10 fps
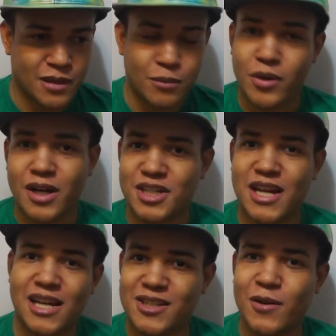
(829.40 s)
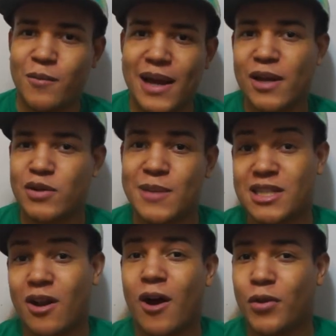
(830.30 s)
Booyakasha. So Mikey was
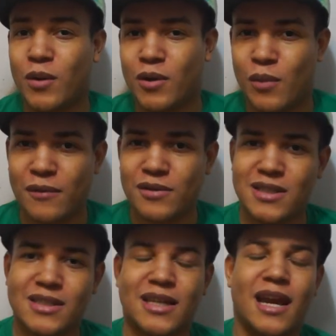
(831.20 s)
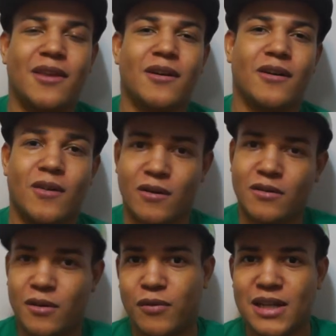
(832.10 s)
mixing all three of the references together, or
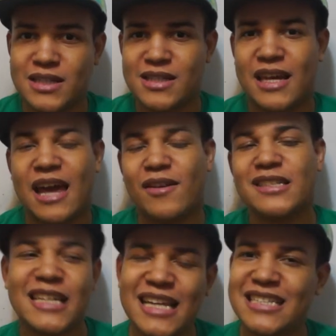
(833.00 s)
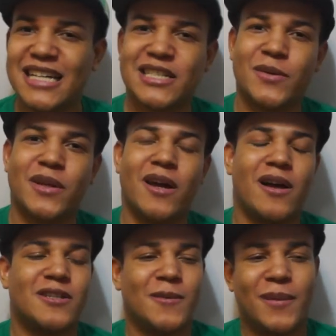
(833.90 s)
the phrases together. I was like, that's actually really
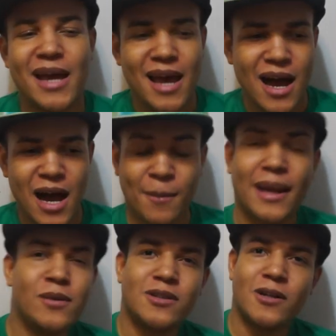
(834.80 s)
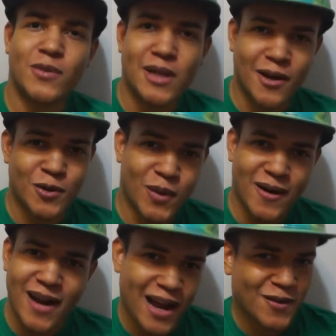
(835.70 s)
awesome. Uh, Mikey was also in
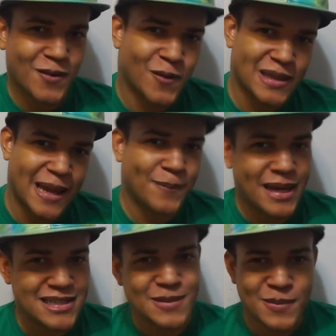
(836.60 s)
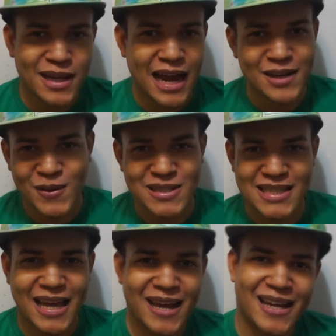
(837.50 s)
underwear. I don't know what that meant, but I
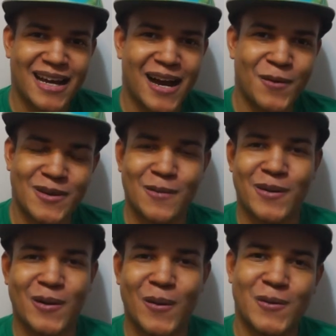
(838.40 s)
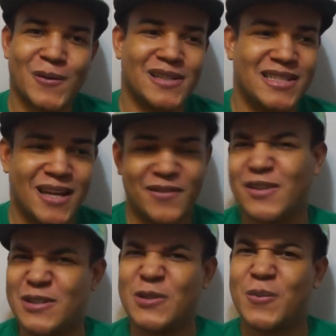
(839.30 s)
noticed that uh, with him being older and stuff. And
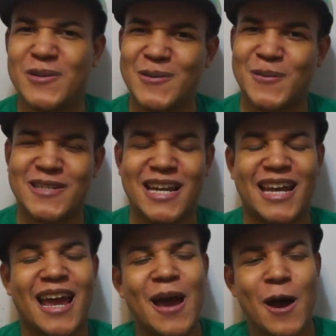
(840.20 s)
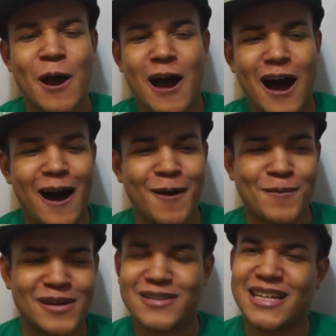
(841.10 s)
he was super, super skinny. Um,
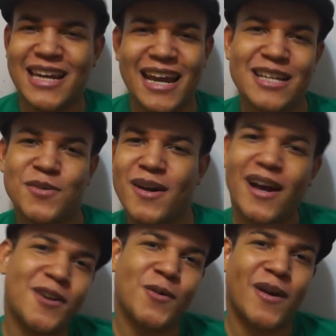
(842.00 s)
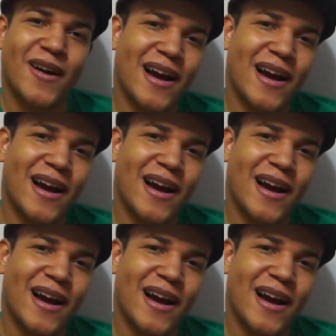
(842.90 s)
but I was like, yeah, he's wearing underwear.